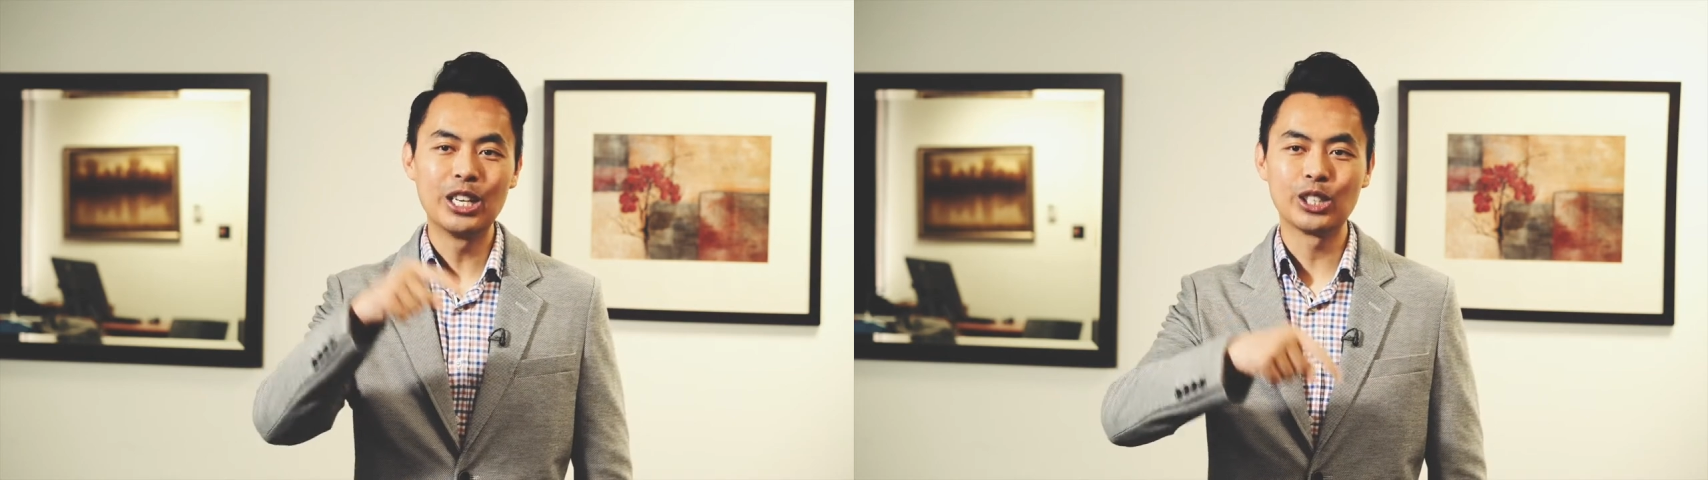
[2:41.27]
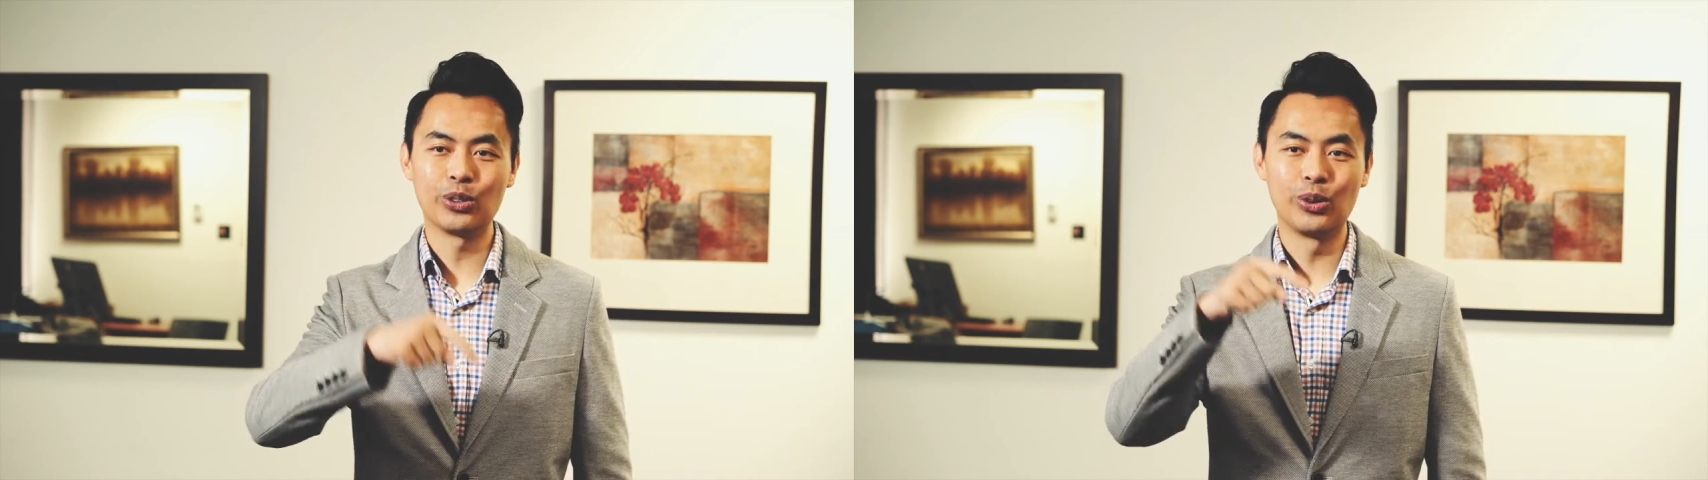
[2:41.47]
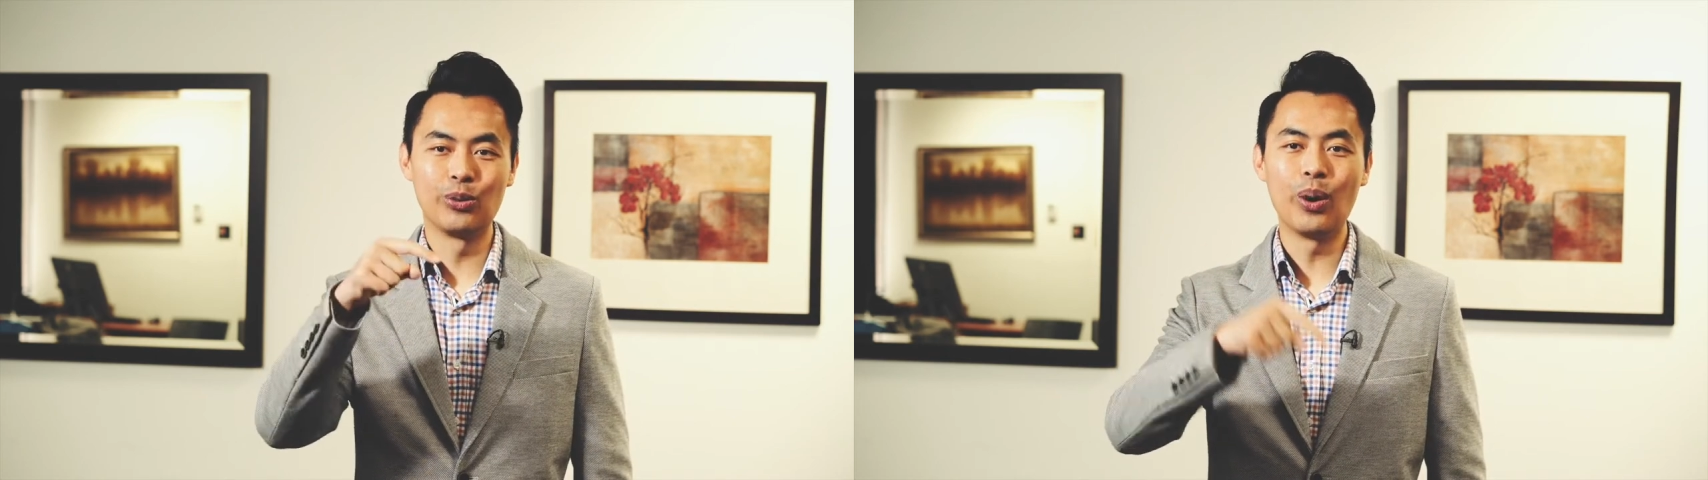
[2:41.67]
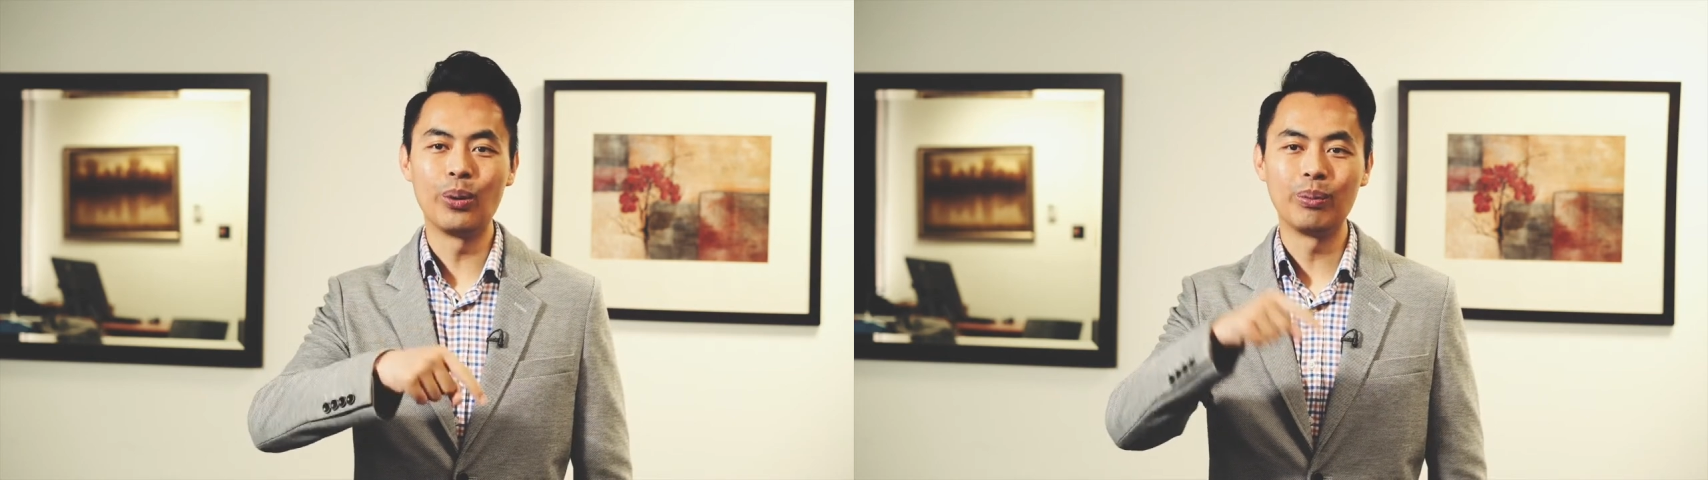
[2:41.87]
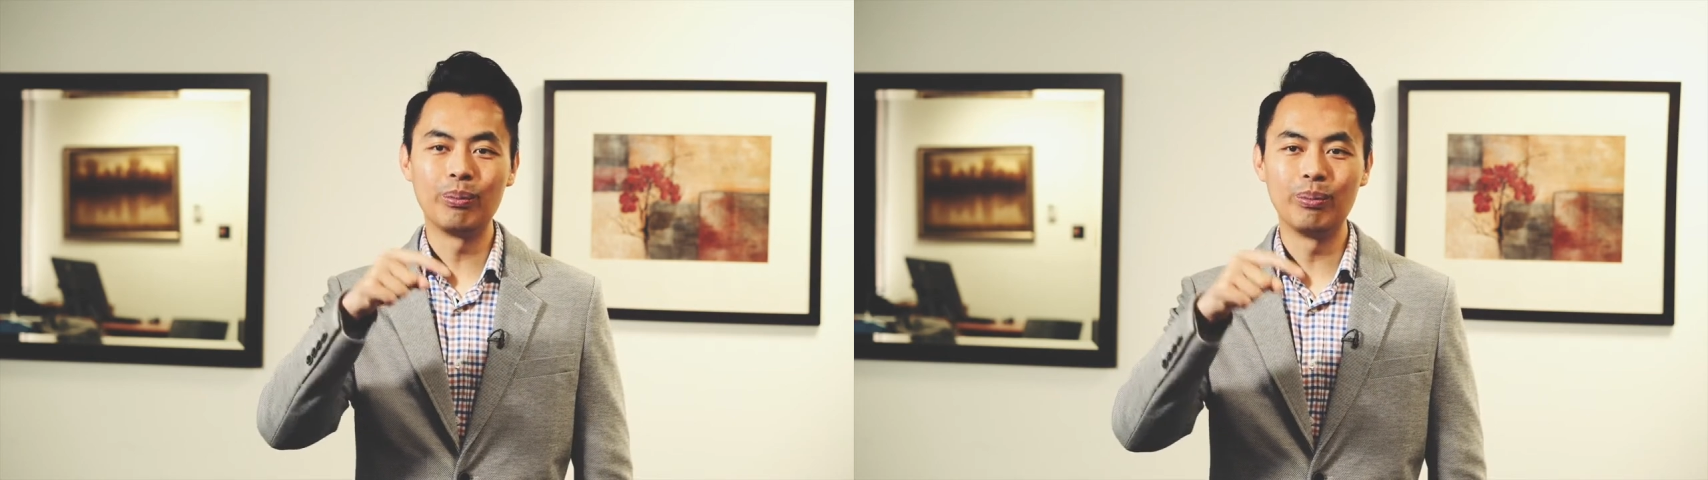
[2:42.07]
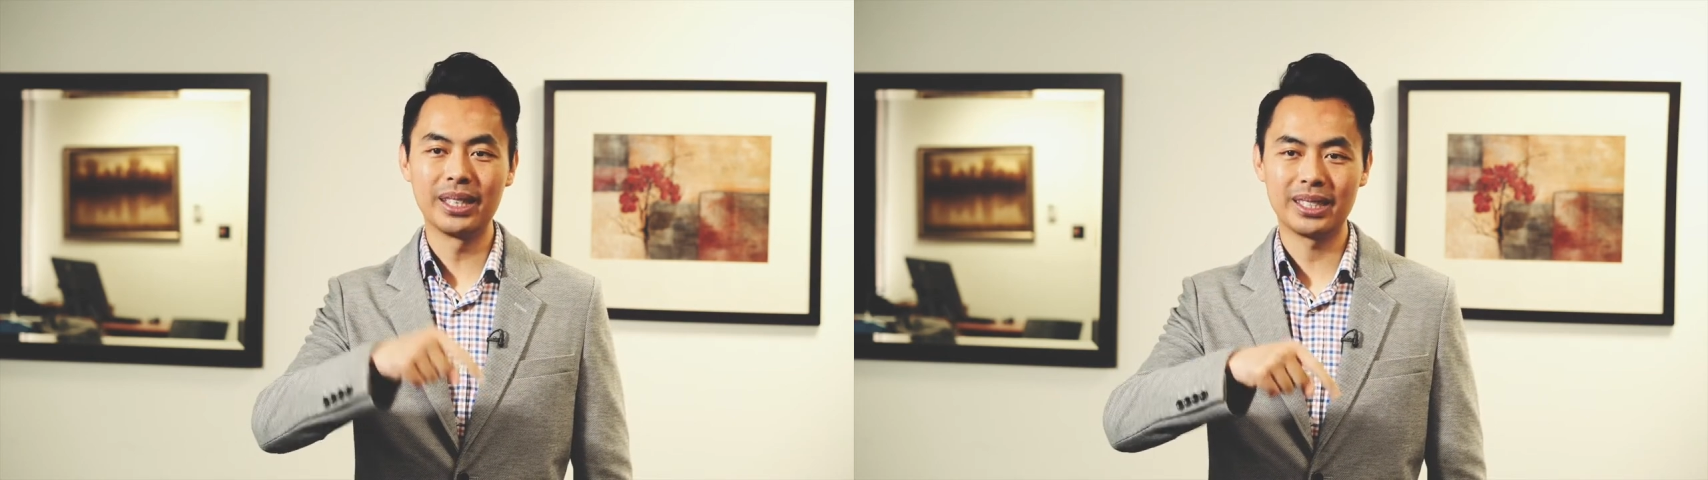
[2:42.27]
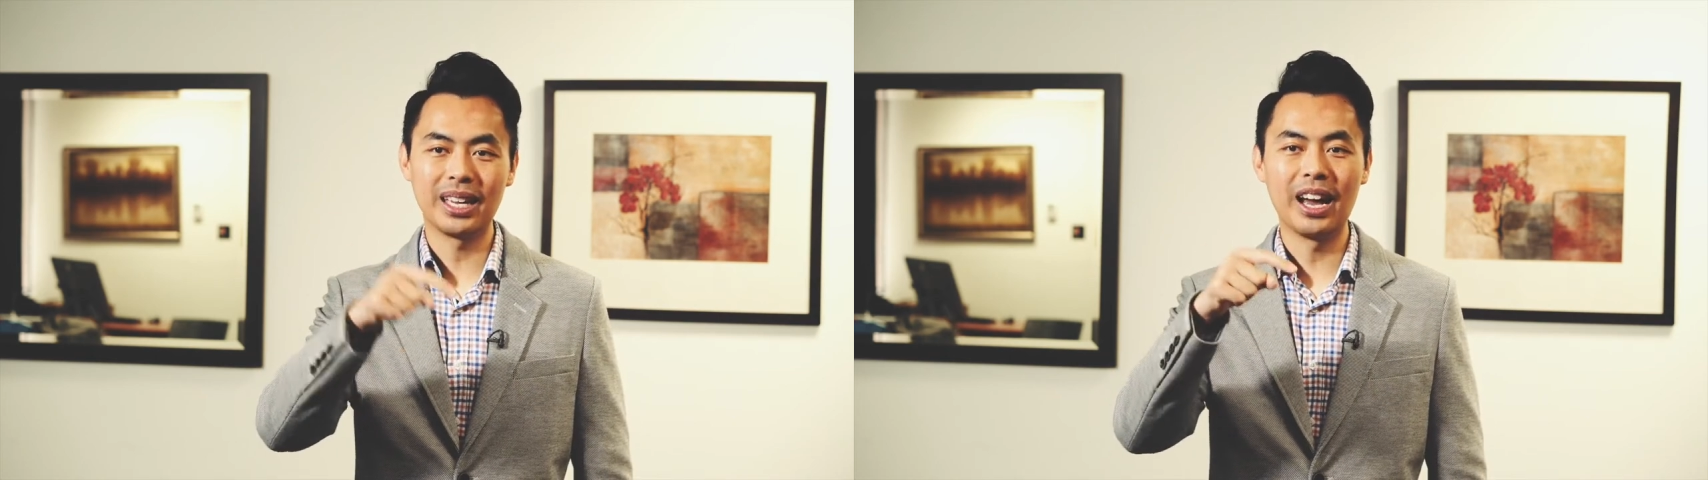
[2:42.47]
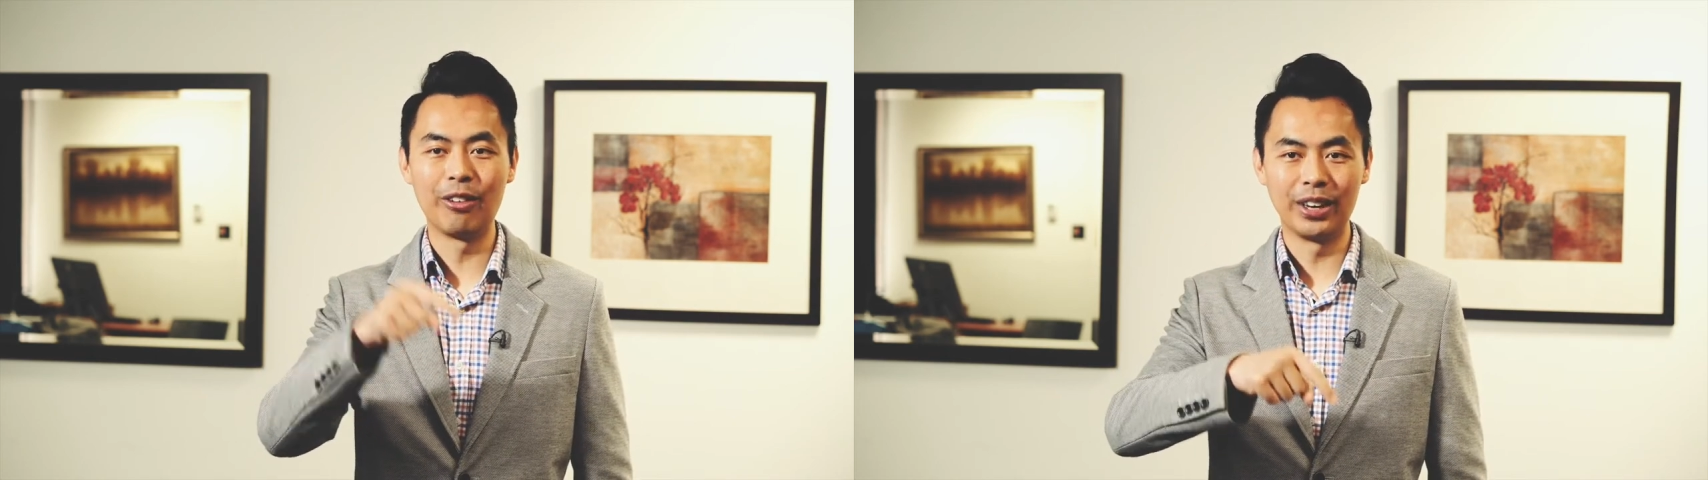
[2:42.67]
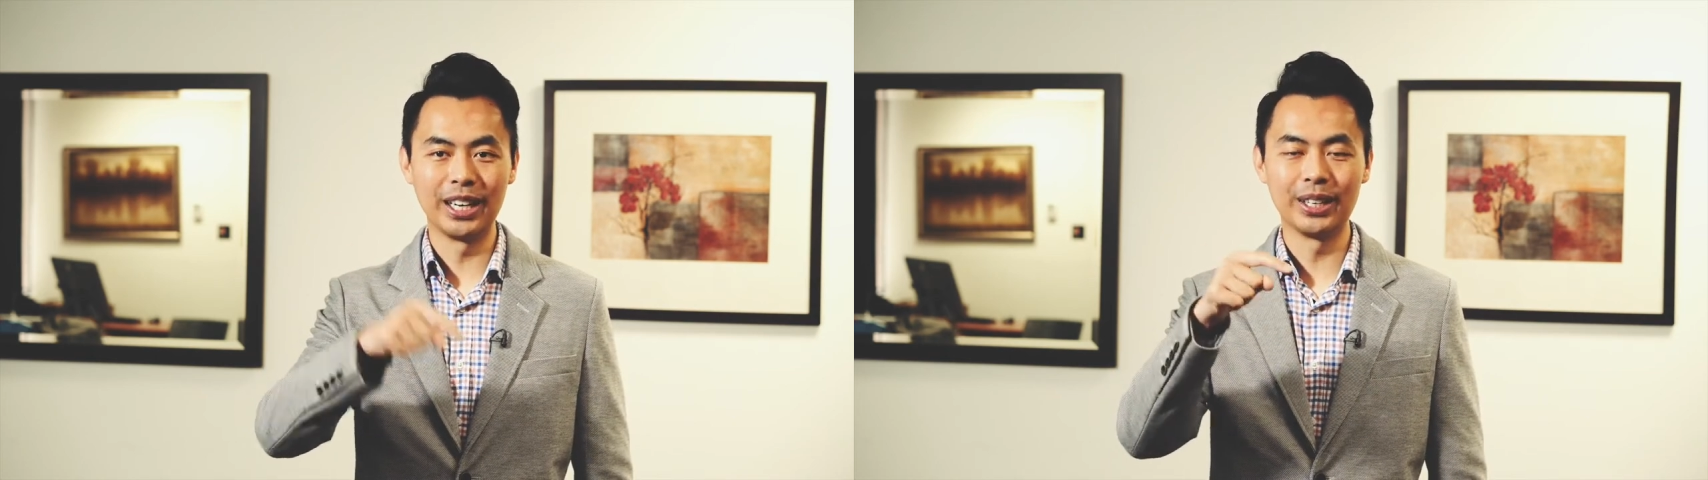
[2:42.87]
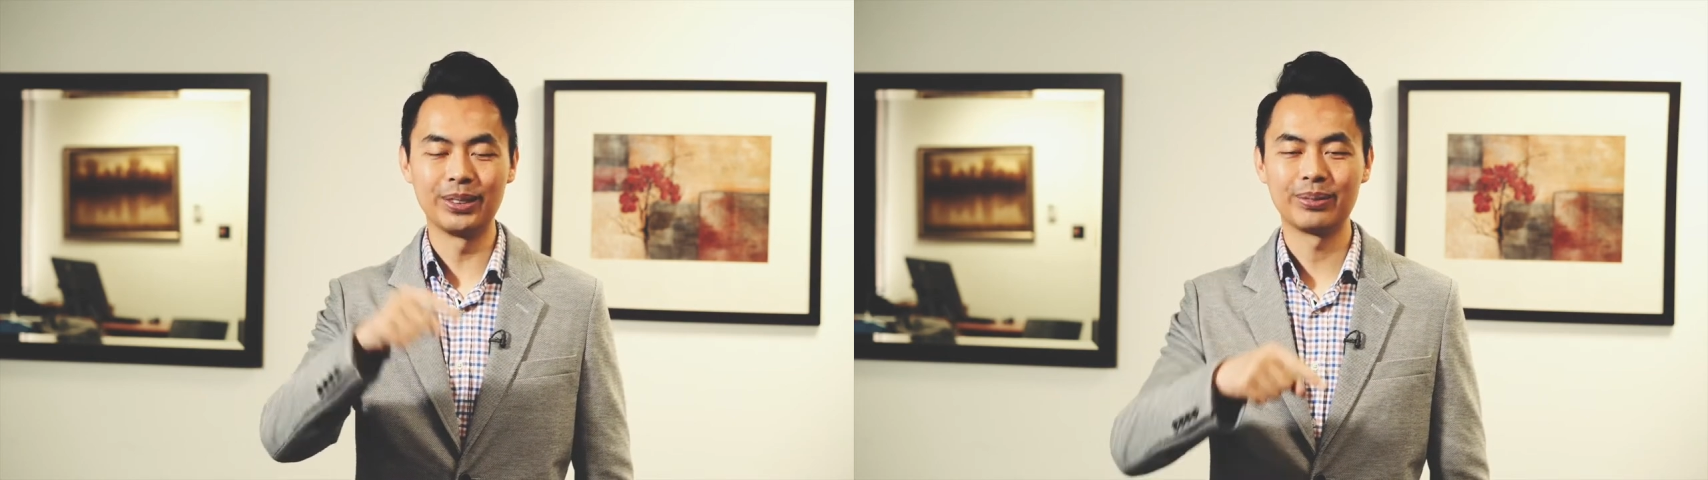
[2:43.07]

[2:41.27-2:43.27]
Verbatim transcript: so you won't miss a video.